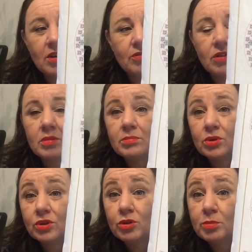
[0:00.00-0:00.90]
from
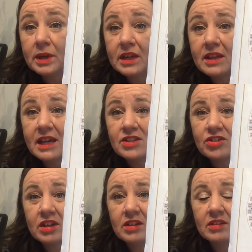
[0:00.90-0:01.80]
Borduur
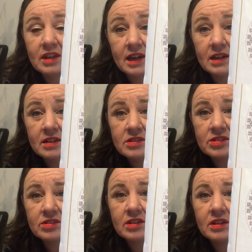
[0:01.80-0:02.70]
Paradise in the
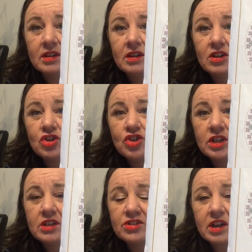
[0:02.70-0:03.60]
Netherlands. She
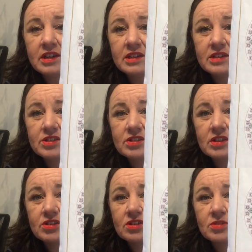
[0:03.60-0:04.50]
designed this.
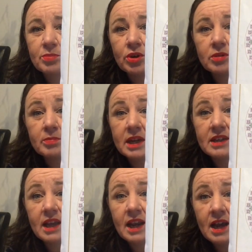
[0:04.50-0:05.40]
This is a bird
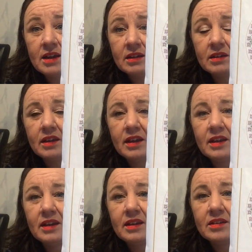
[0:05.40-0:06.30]
mandala,
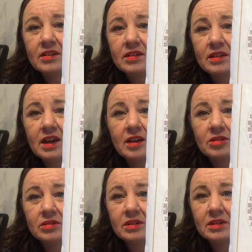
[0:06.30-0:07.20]
and yeah,
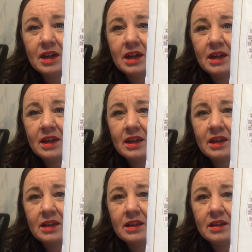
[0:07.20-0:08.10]

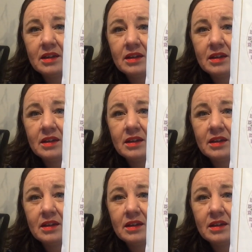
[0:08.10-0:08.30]
I